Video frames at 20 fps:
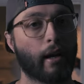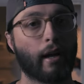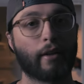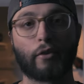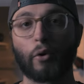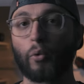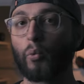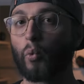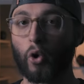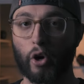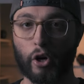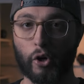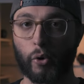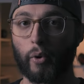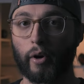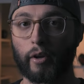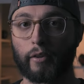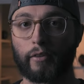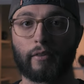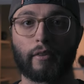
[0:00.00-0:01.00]
It's a
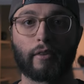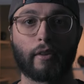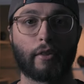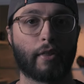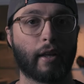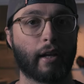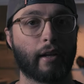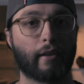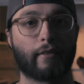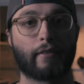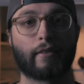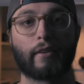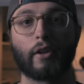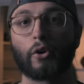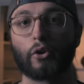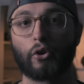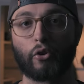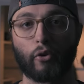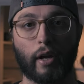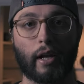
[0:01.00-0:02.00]
workhorse. The thing is
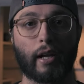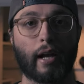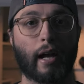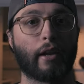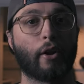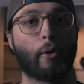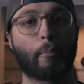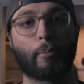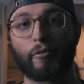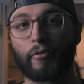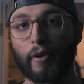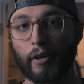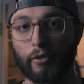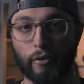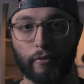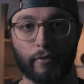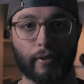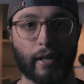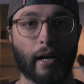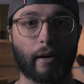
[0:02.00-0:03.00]
still great. I know
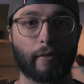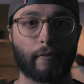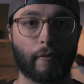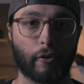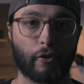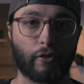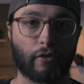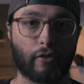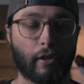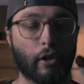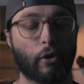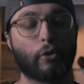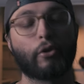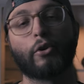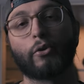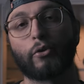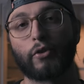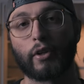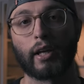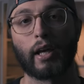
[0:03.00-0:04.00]
professional photographers still
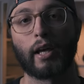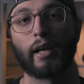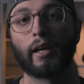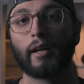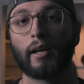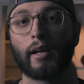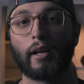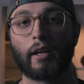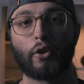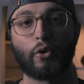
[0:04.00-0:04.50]
using it.